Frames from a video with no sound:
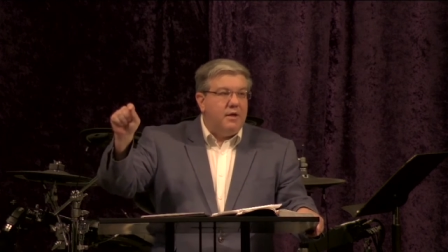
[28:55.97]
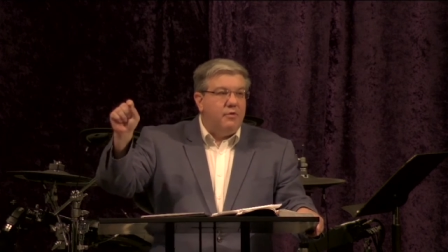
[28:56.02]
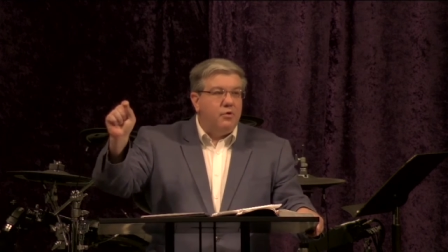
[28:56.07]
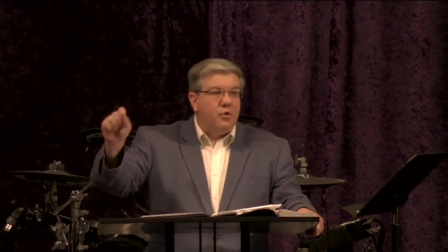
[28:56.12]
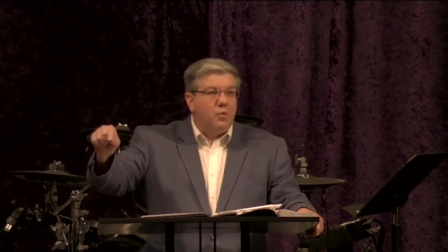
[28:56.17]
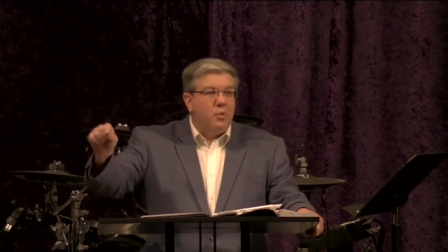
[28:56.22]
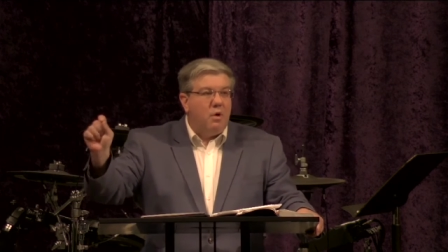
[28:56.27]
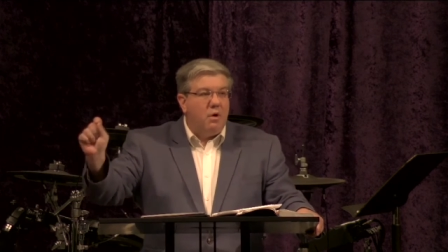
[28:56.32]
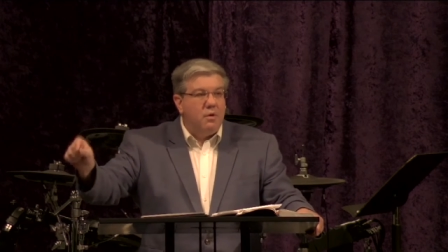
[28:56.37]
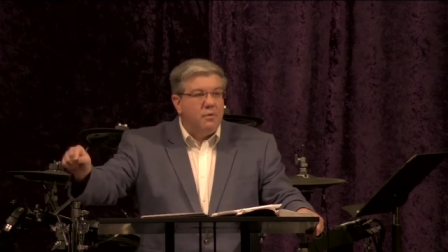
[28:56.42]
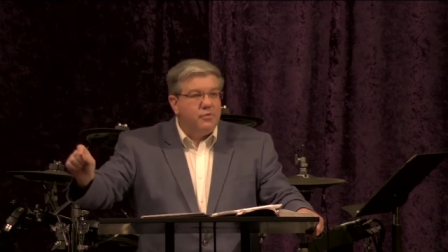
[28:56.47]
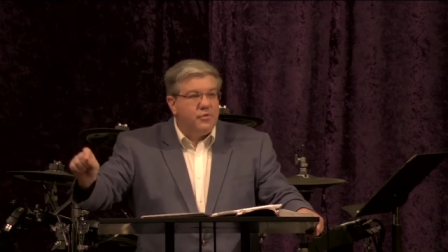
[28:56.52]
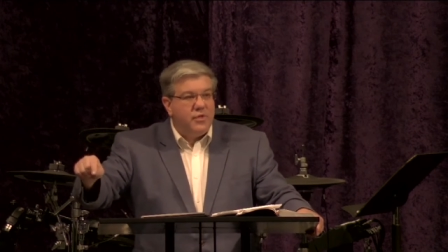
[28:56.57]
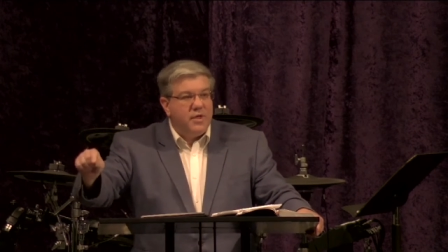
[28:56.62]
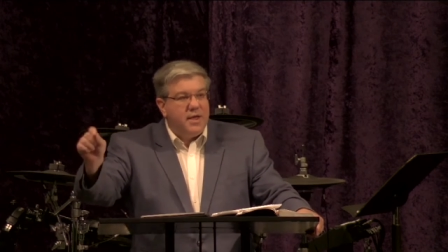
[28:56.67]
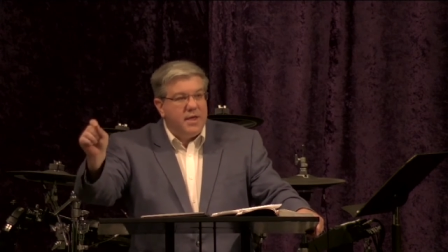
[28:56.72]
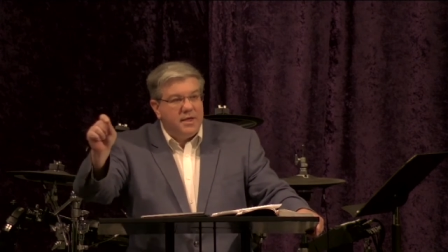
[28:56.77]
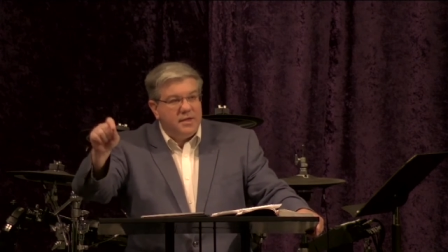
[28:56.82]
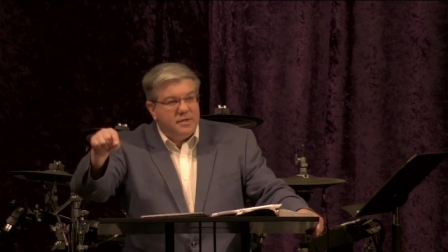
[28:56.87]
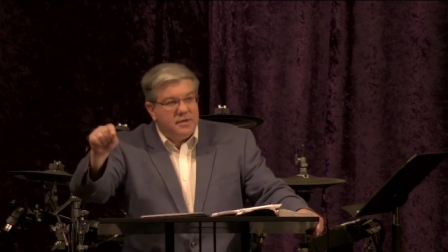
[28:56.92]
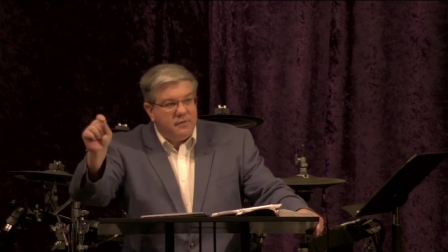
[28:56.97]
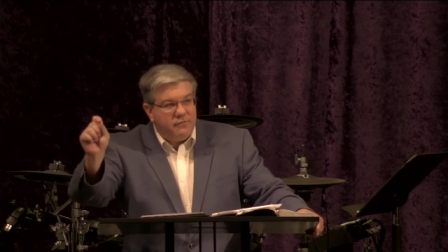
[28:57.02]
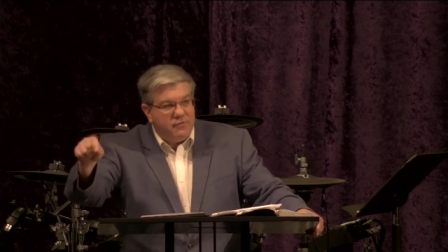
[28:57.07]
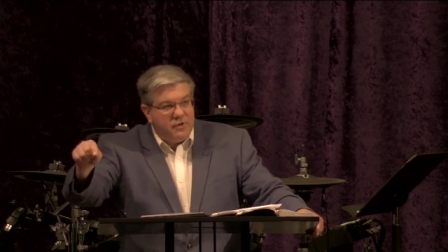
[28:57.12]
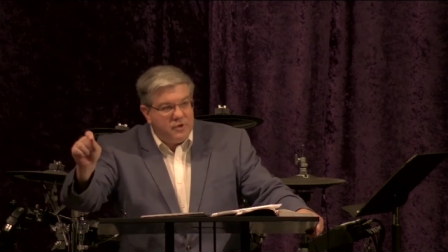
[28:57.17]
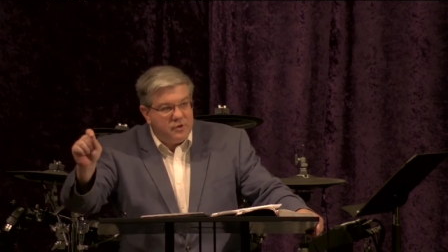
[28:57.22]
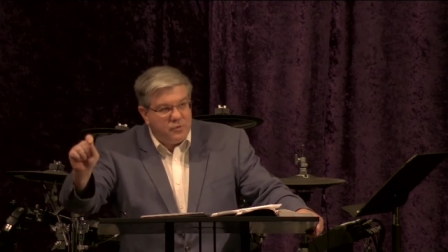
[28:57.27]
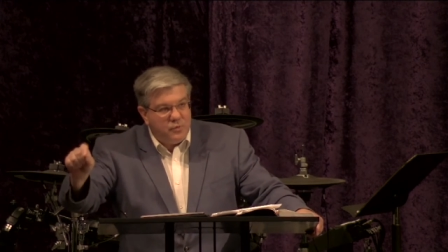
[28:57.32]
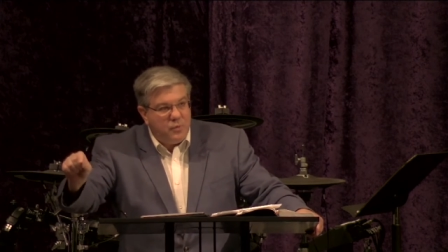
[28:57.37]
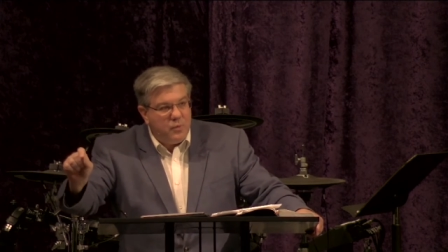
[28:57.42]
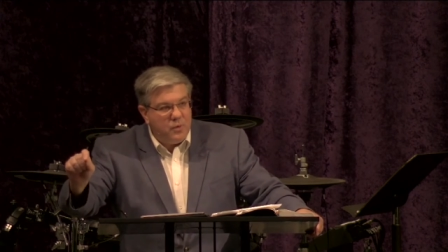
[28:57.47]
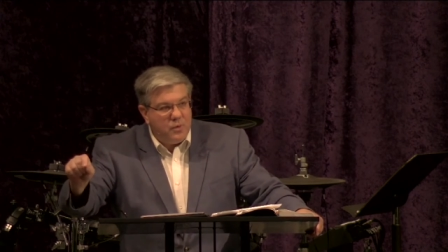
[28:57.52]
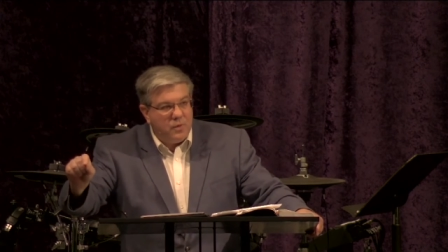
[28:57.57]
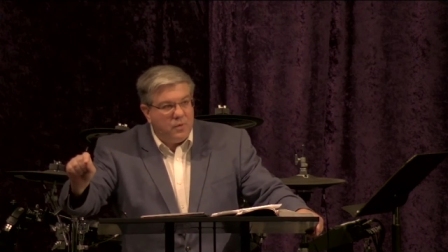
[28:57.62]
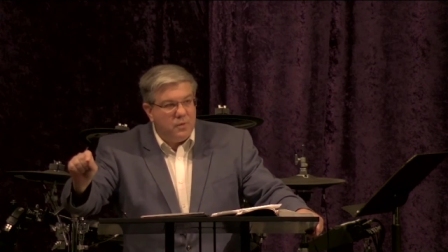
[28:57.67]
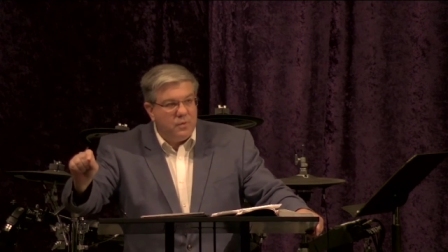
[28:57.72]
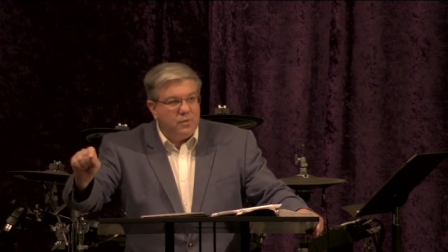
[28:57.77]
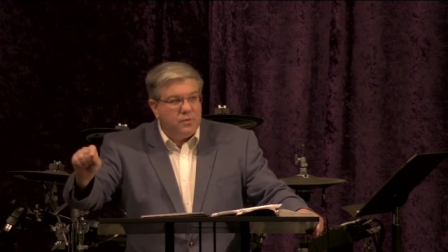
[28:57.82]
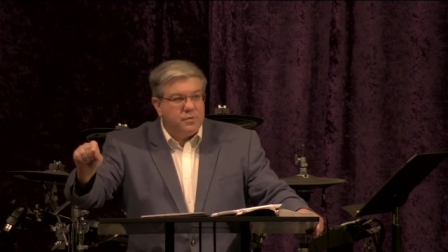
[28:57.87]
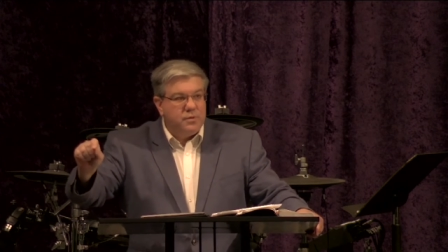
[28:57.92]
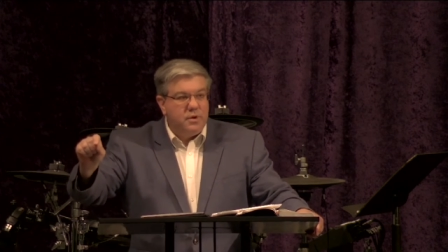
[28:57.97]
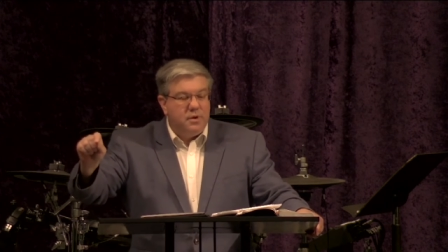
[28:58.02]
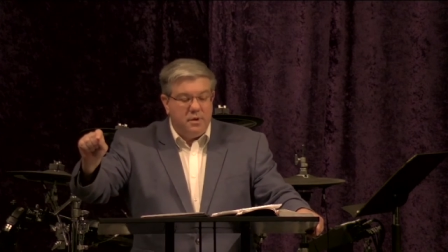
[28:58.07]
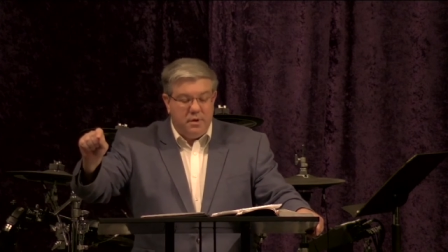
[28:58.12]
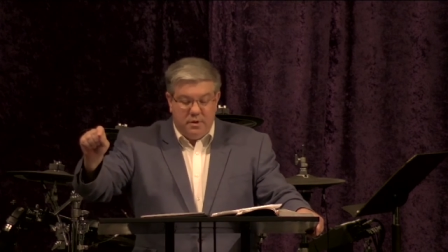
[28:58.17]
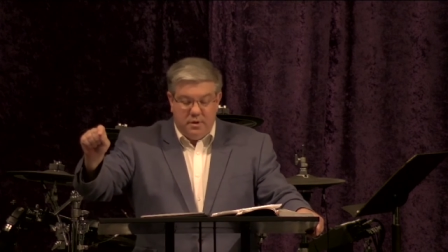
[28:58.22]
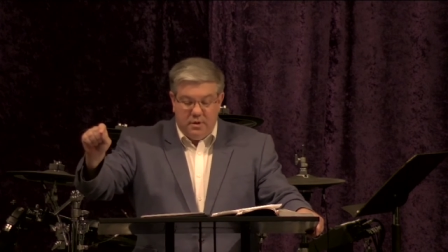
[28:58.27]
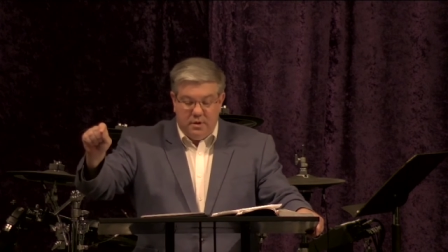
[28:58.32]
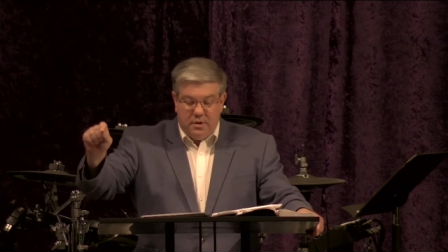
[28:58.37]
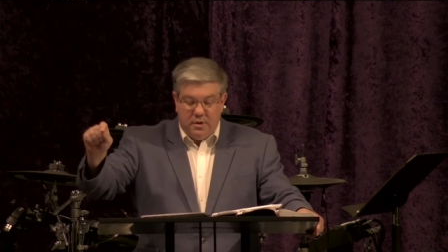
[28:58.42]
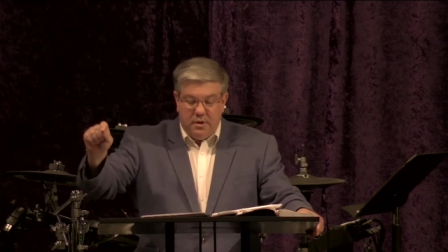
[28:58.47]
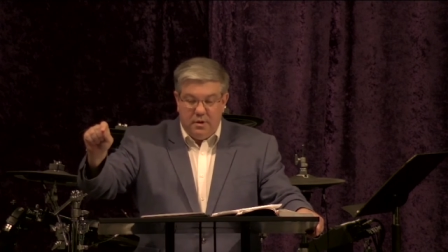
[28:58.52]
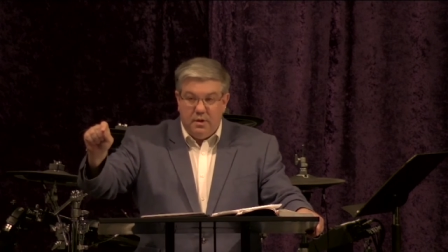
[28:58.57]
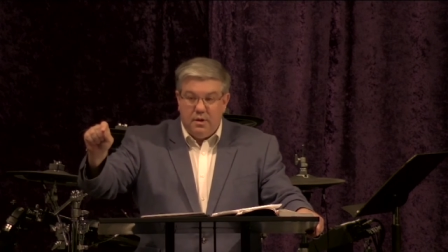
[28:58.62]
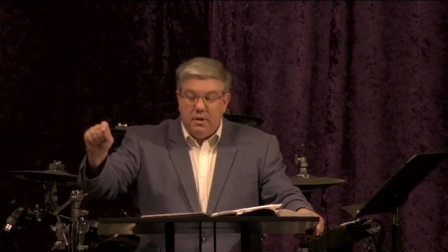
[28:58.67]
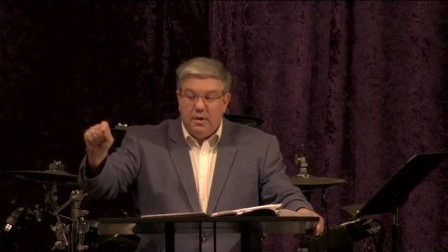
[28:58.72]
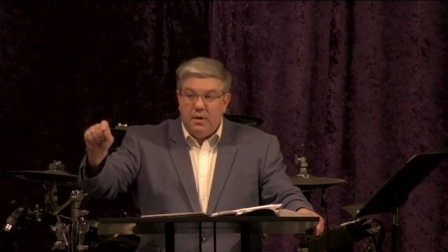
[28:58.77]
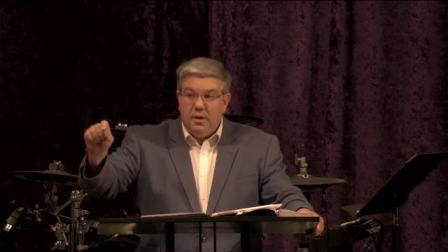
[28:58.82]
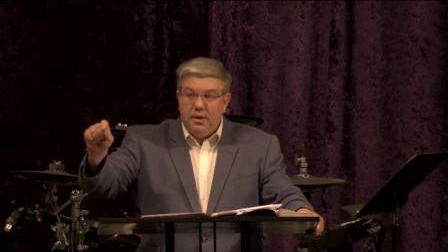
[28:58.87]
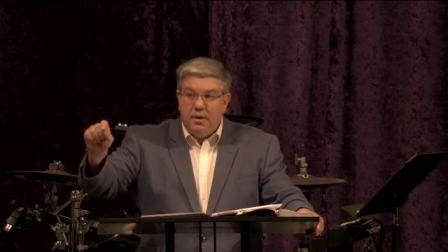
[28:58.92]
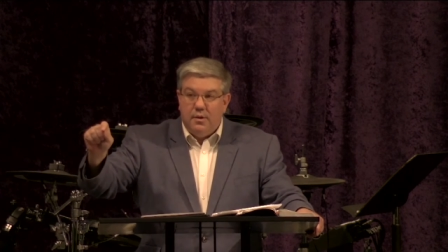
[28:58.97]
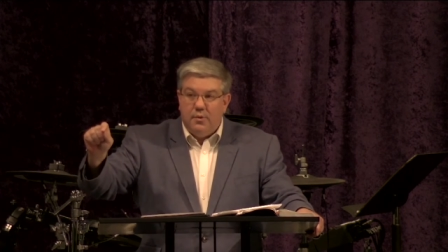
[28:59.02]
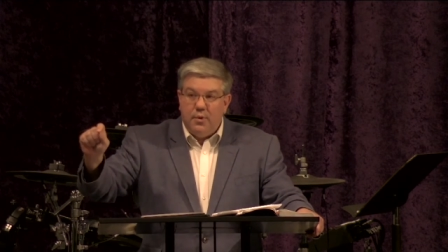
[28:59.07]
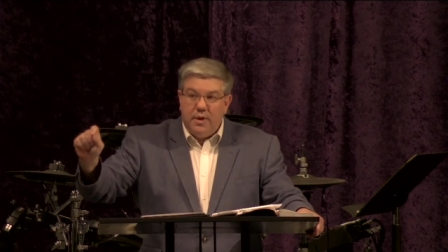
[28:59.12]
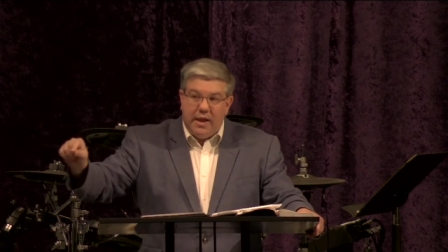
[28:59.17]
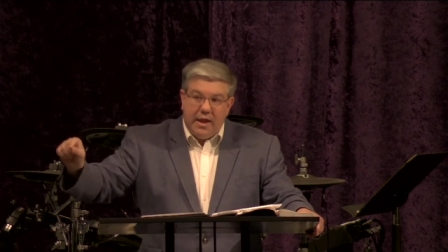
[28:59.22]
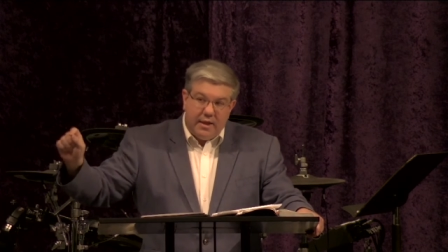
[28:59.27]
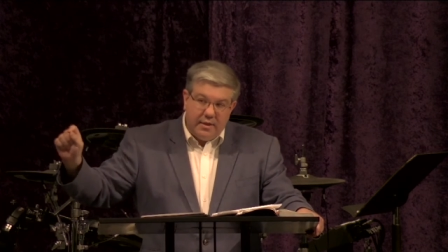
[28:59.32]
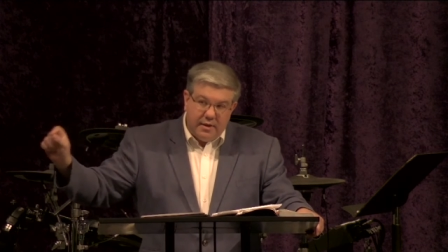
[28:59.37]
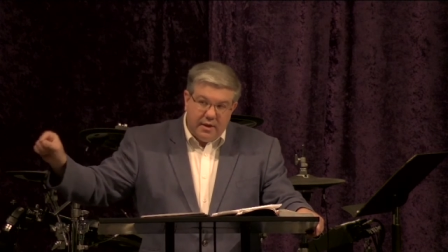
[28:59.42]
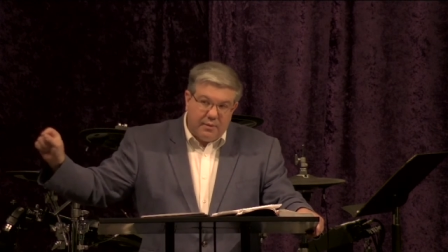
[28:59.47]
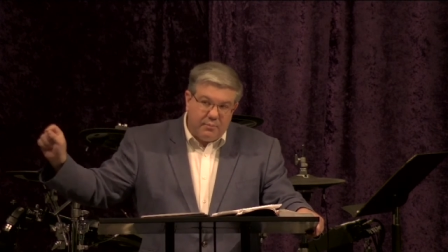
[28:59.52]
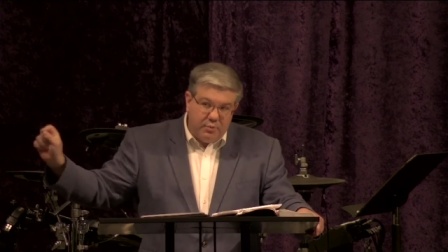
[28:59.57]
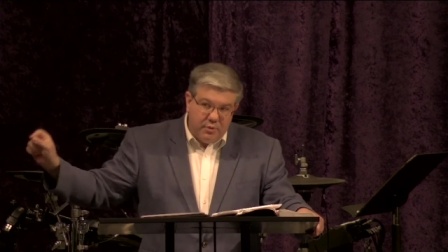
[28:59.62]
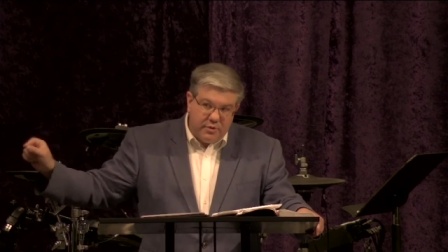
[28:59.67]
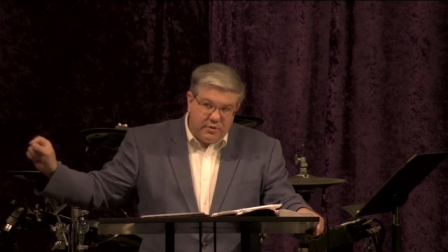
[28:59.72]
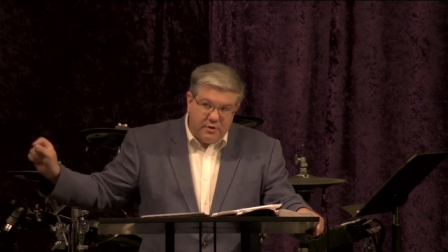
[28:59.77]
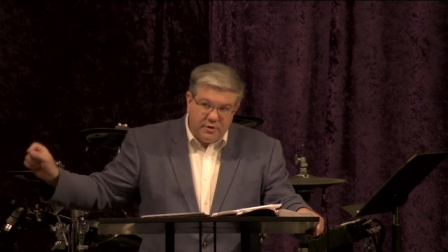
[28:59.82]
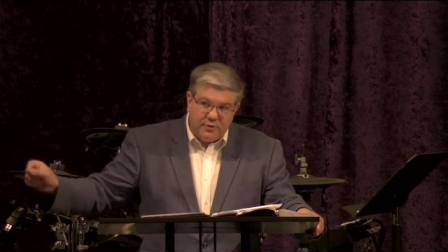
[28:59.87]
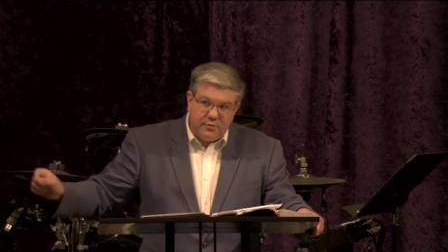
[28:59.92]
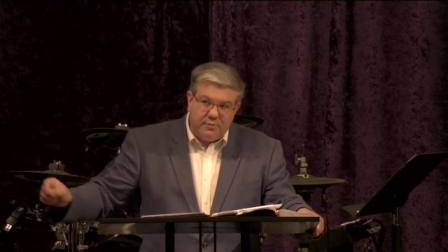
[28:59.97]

in the wrong things of this world, we end up with